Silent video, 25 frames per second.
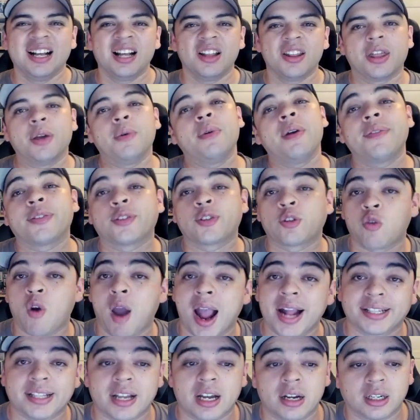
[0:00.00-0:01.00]
Then we have a
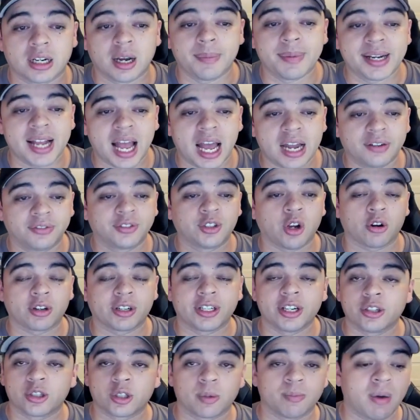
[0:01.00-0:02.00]
Crackdown coming out of
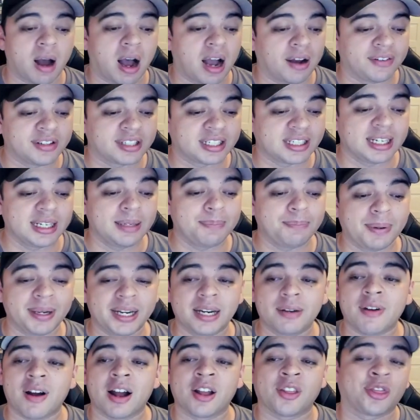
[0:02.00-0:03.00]
Dark Newsome, obviously
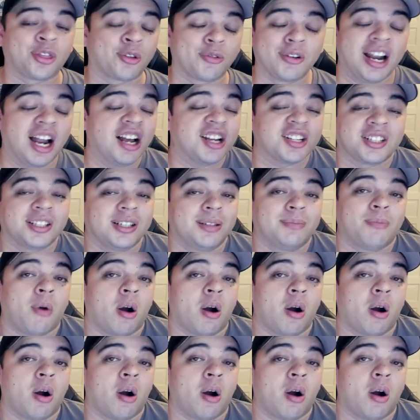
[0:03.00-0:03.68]
being around $3 on